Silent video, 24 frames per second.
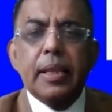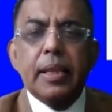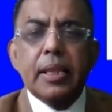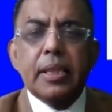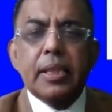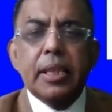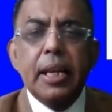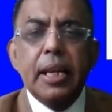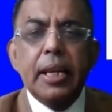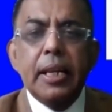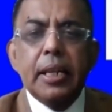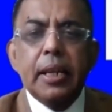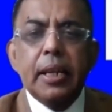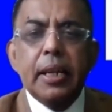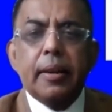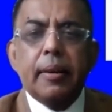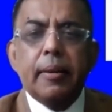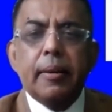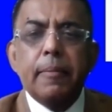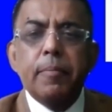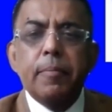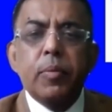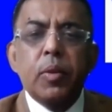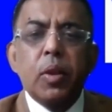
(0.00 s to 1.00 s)
the
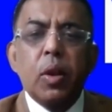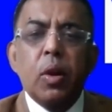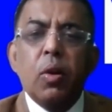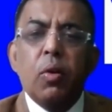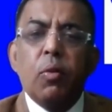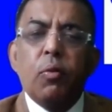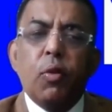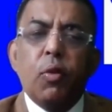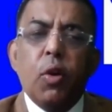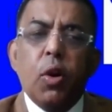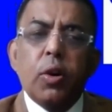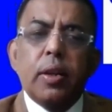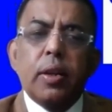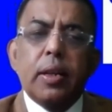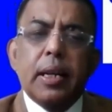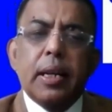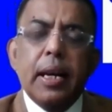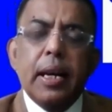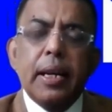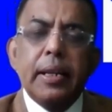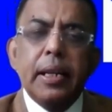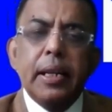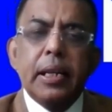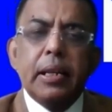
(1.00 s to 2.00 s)
Center for
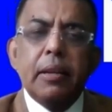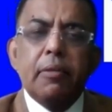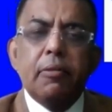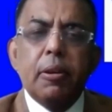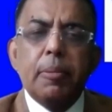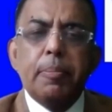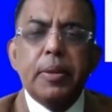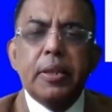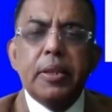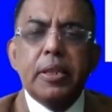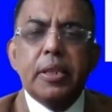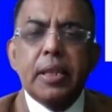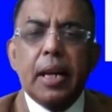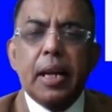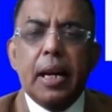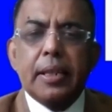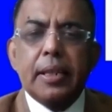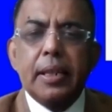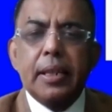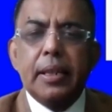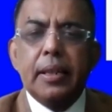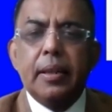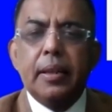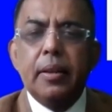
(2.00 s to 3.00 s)
Career Development
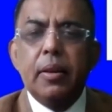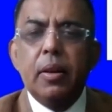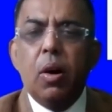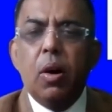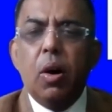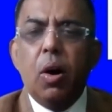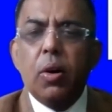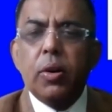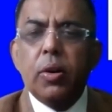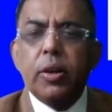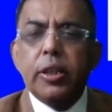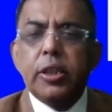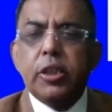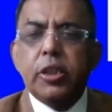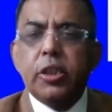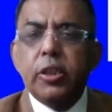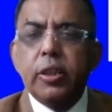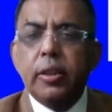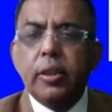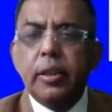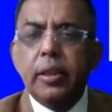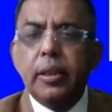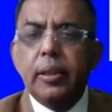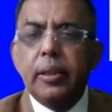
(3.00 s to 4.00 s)
started on its
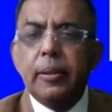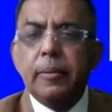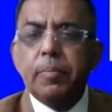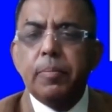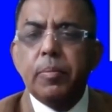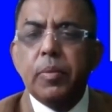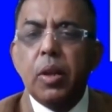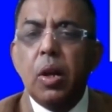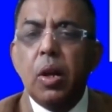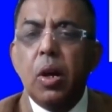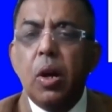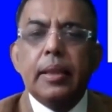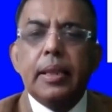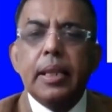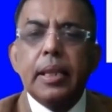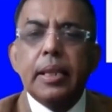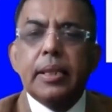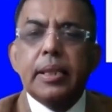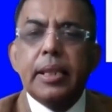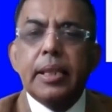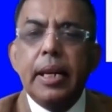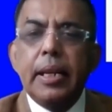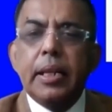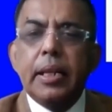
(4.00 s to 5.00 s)
journey.
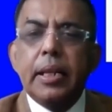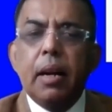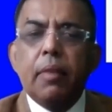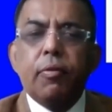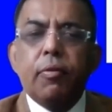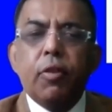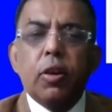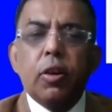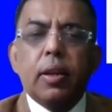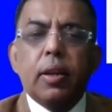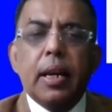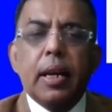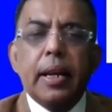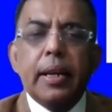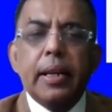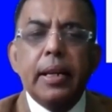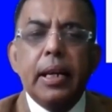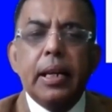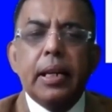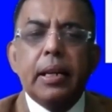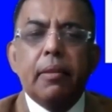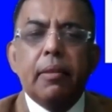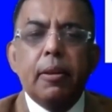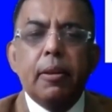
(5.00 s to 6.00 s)
The Center for
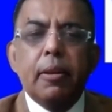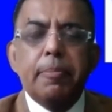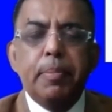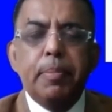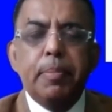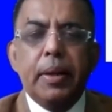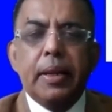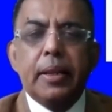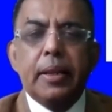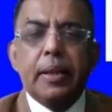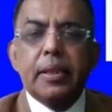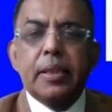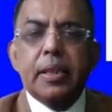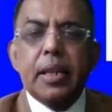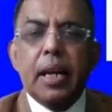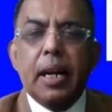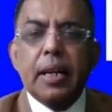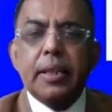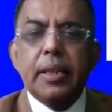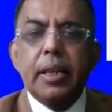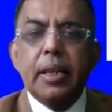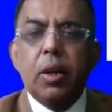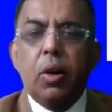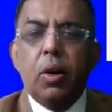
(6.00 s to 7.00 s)
Career Development
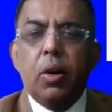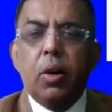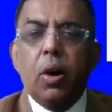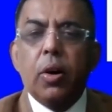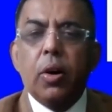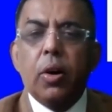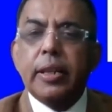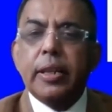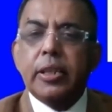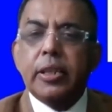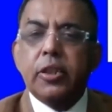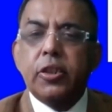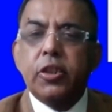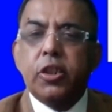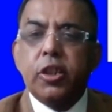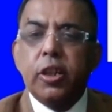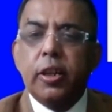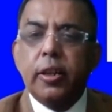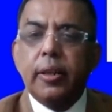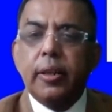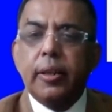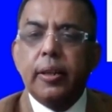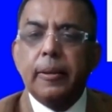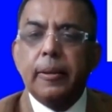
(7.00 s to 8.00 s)
started on its
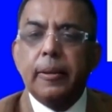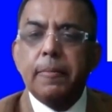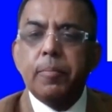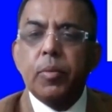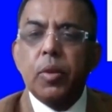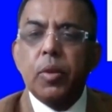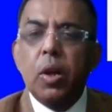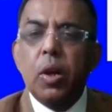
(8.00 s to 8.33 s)
journey